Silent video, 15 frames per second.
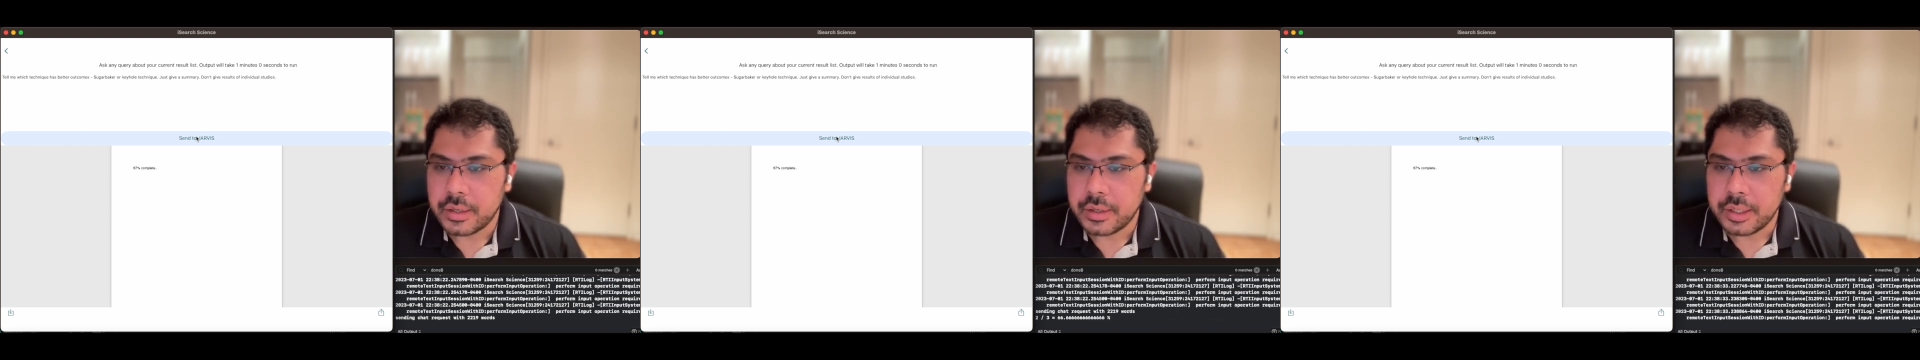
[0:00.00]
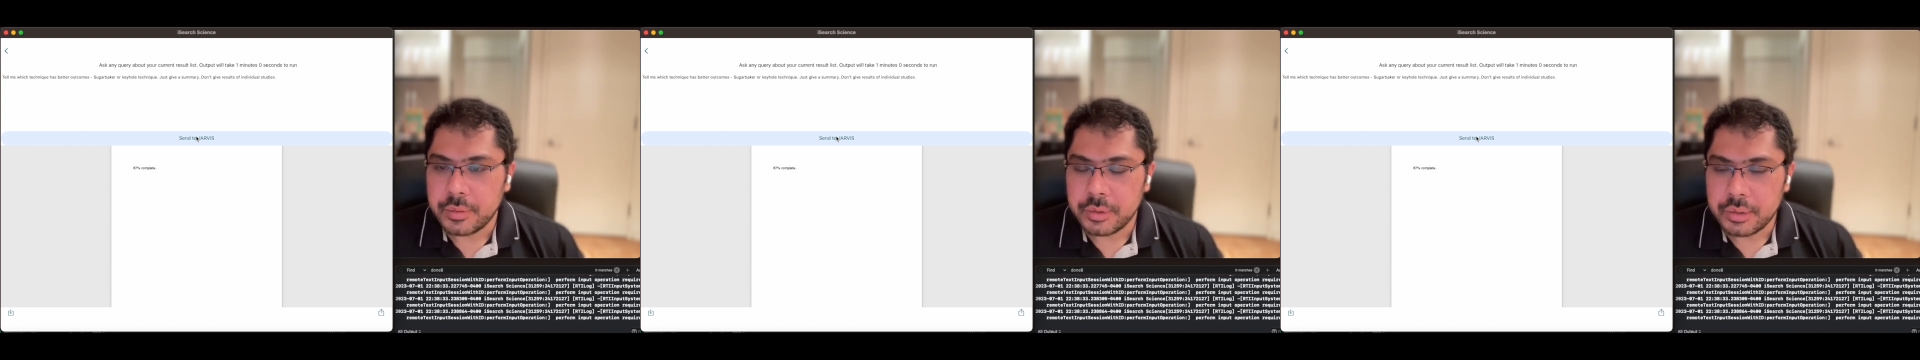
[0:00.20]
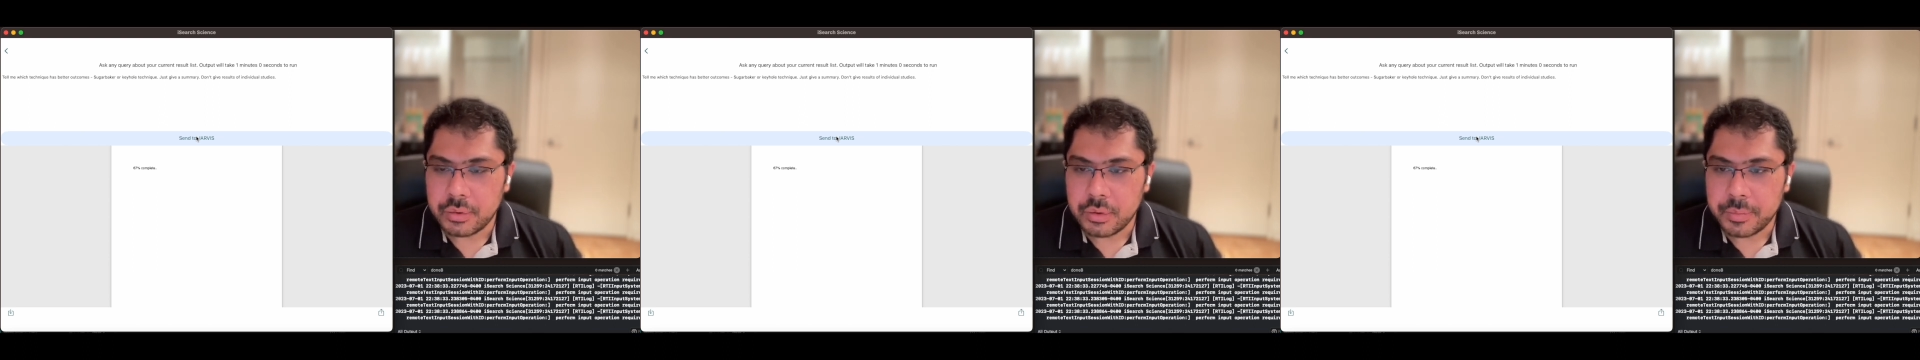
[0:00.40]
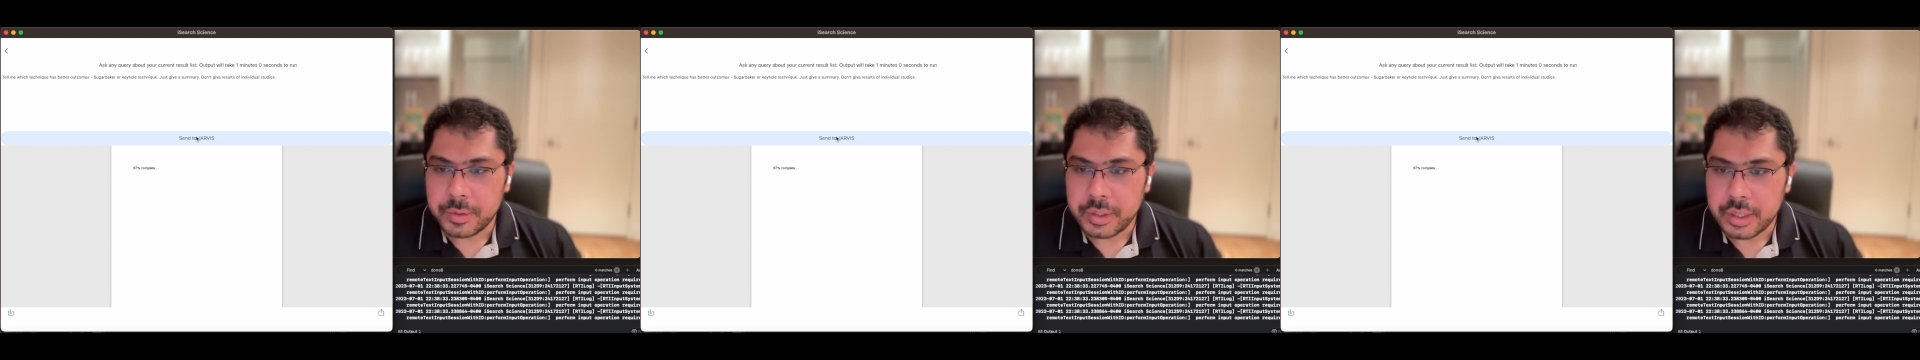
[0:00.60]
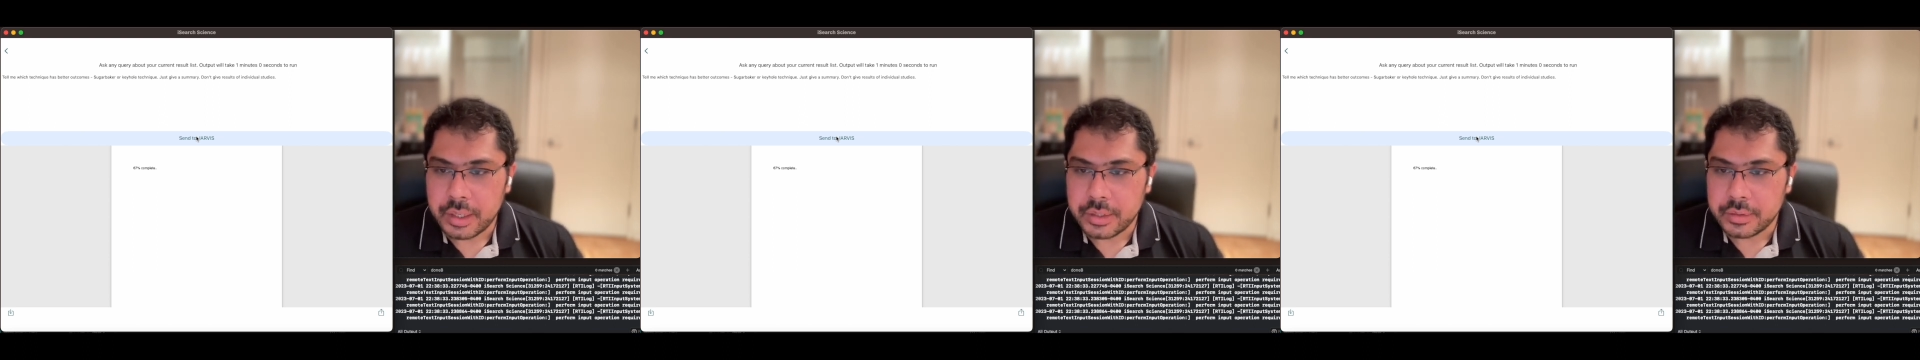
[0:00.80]
Even though
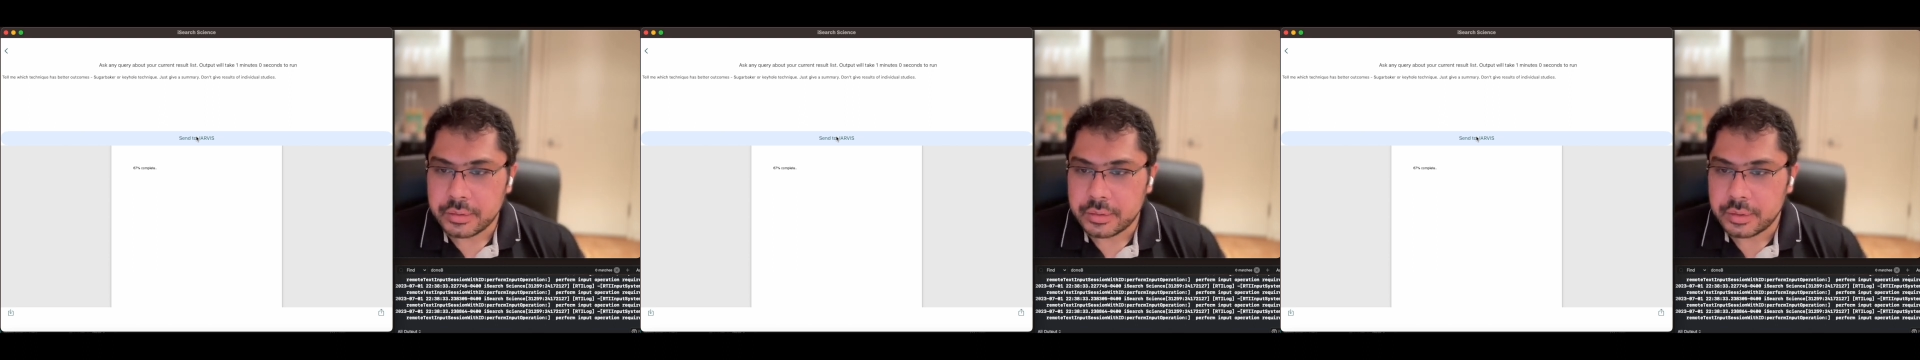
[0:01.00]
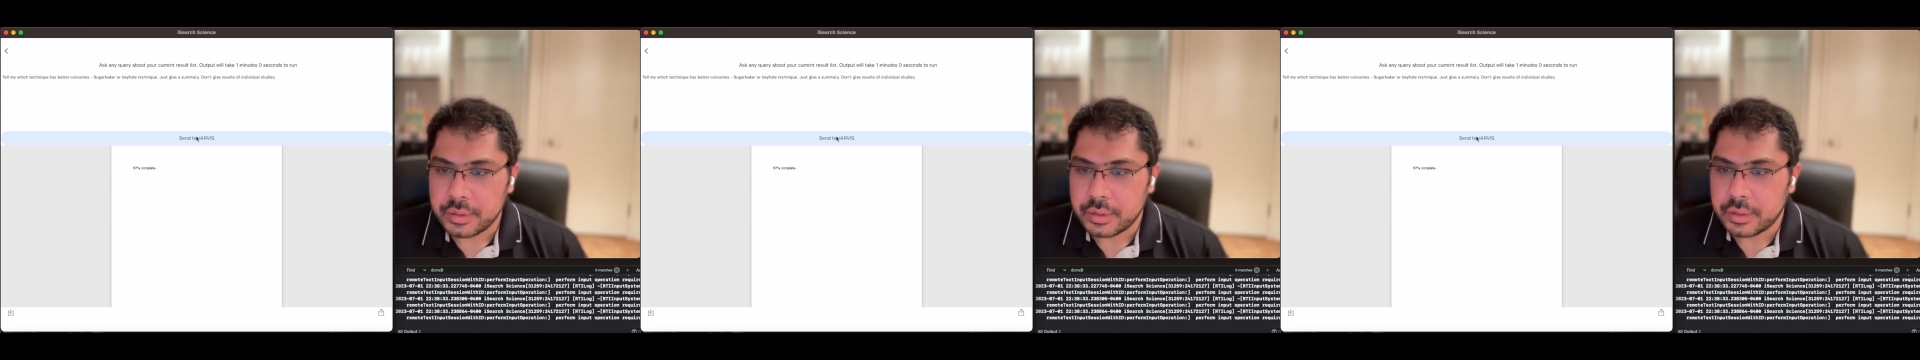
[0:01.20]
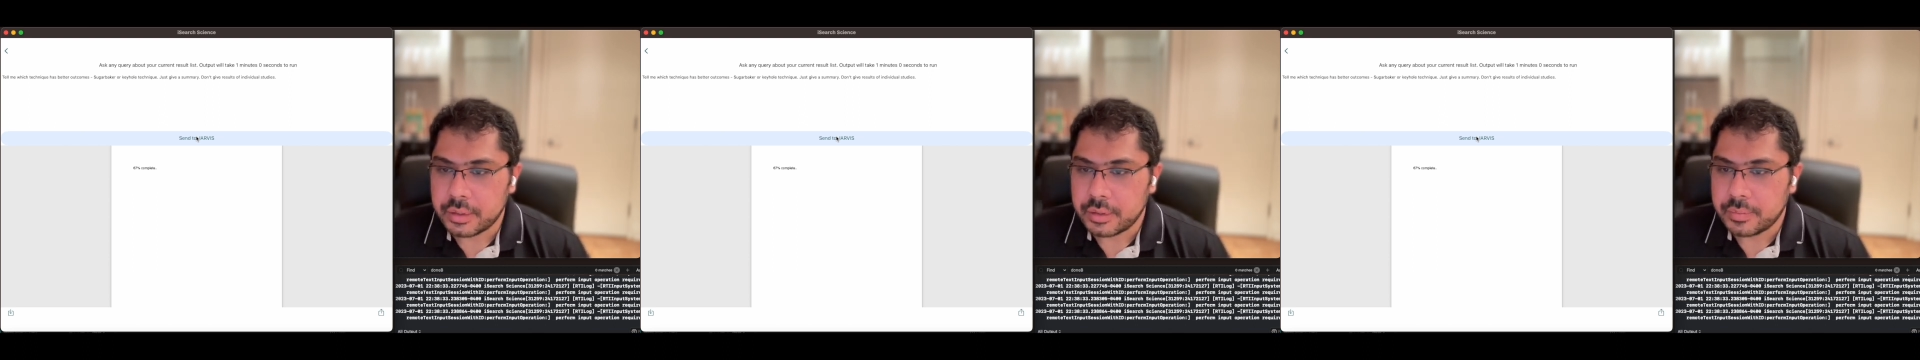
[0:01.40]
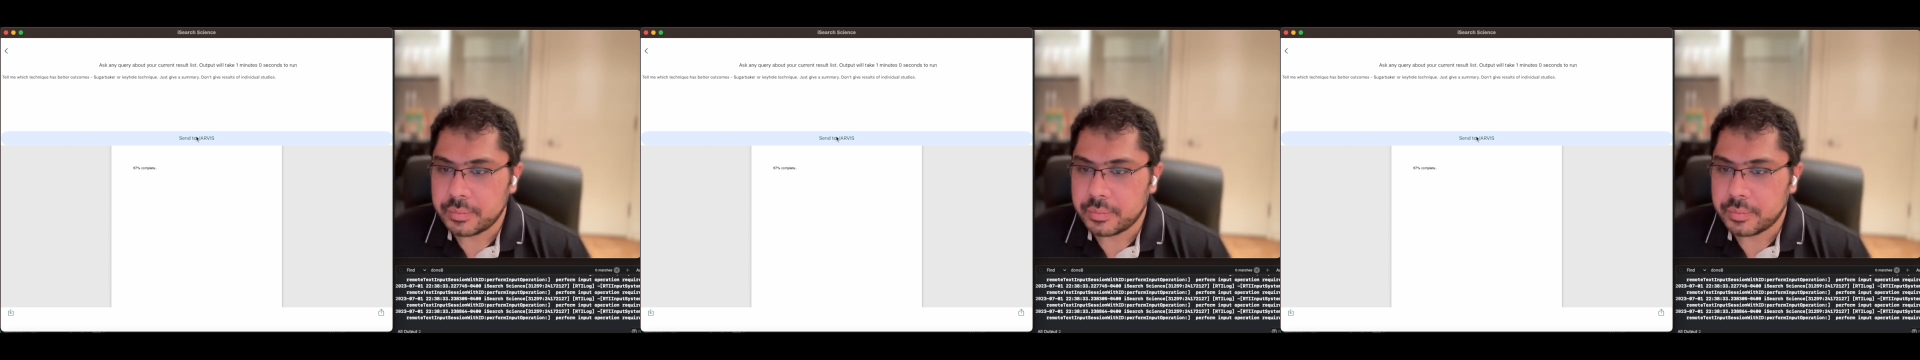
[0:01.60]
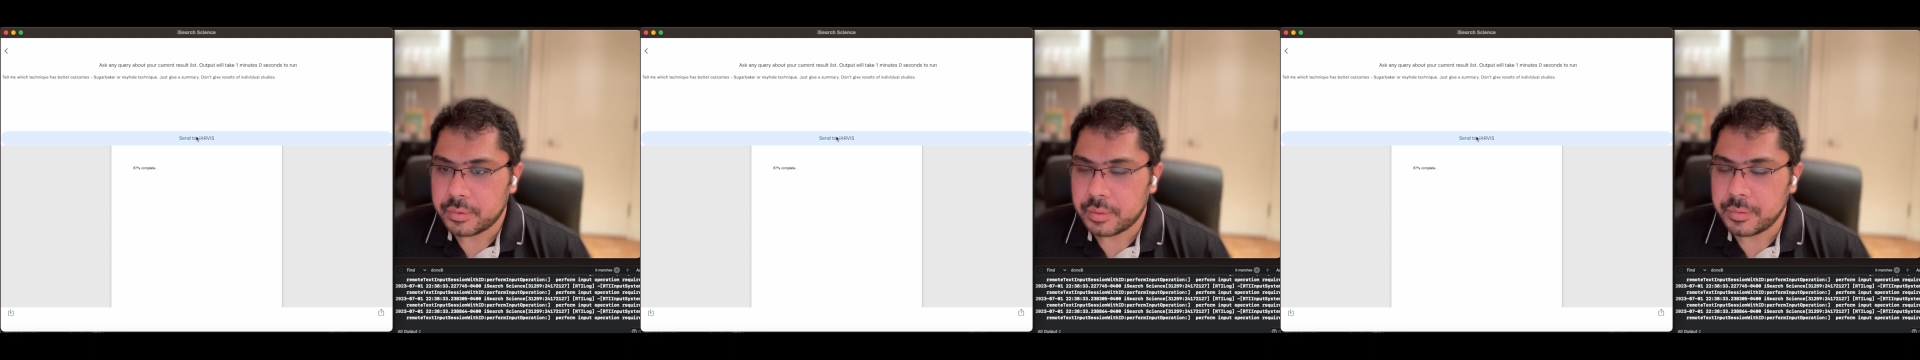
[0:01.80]
OpenAI is
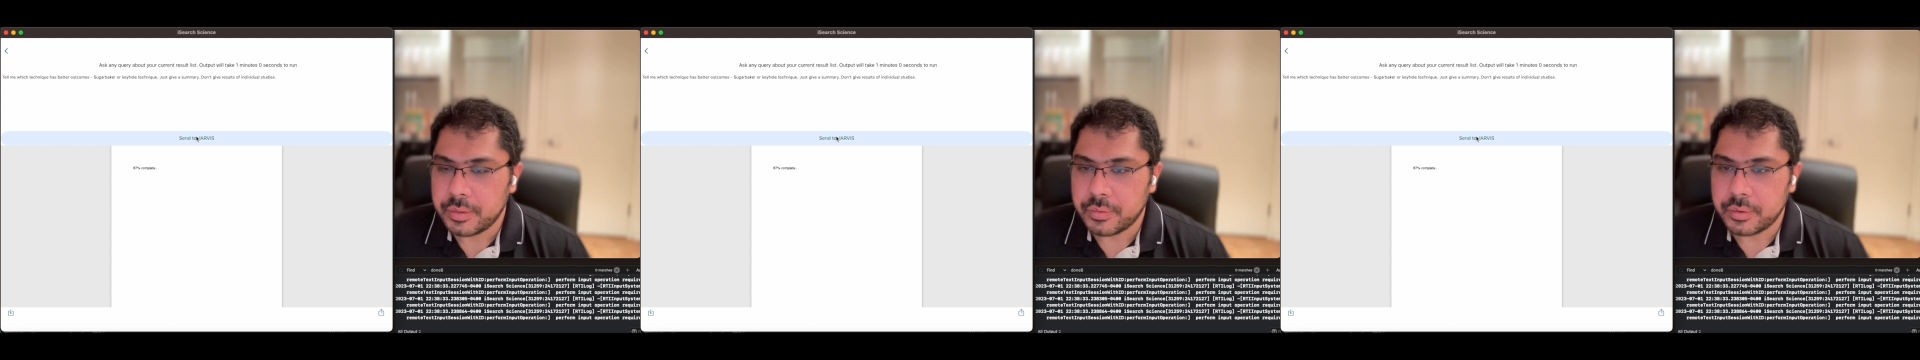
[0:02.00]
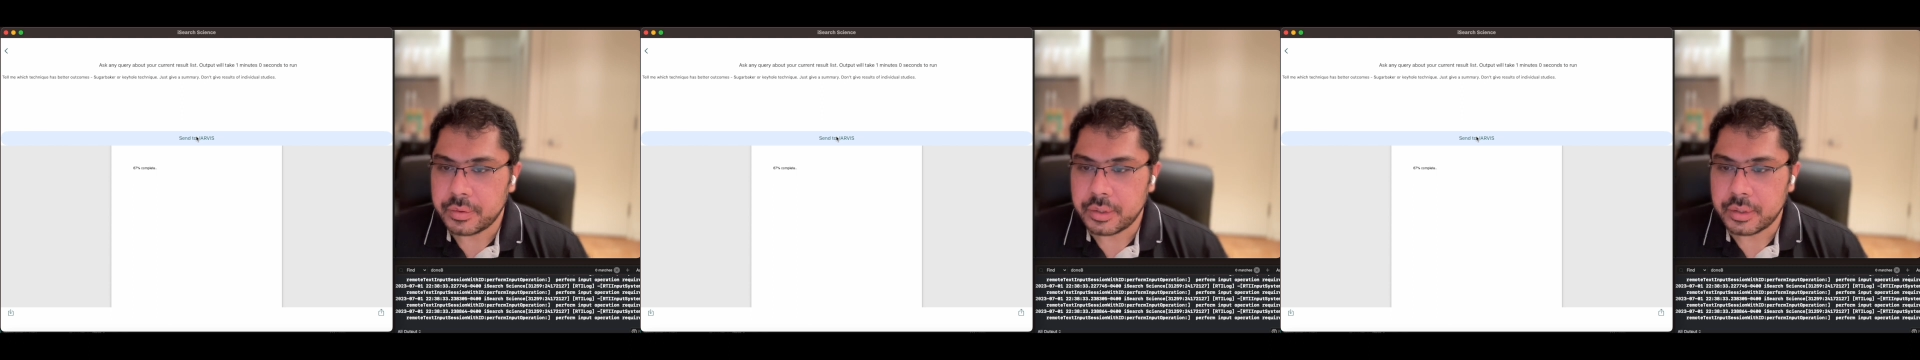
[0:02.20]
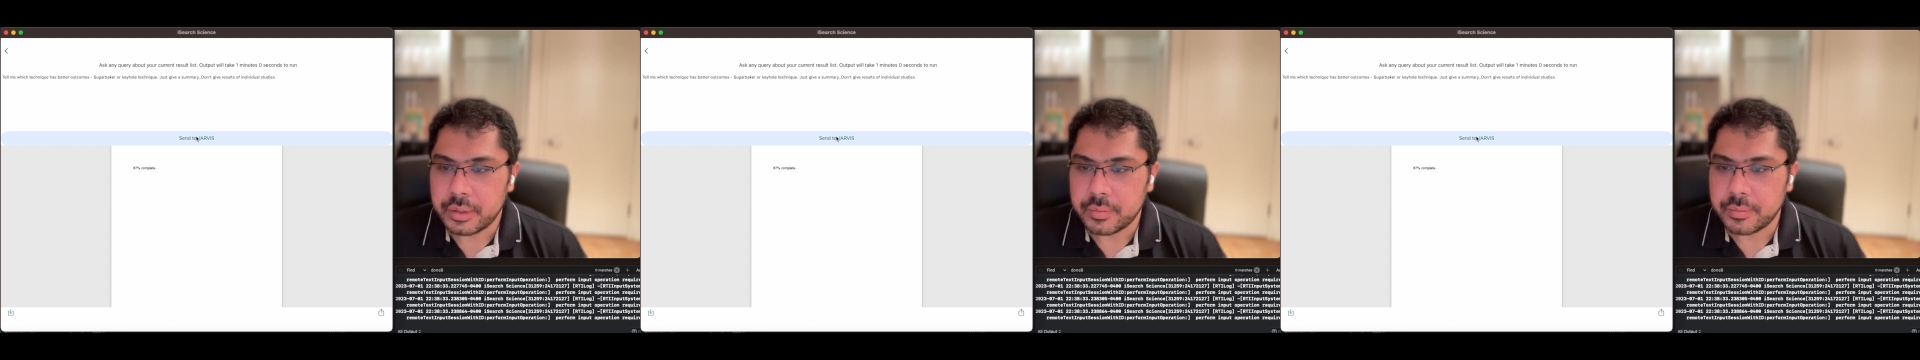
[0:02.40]
probably one of the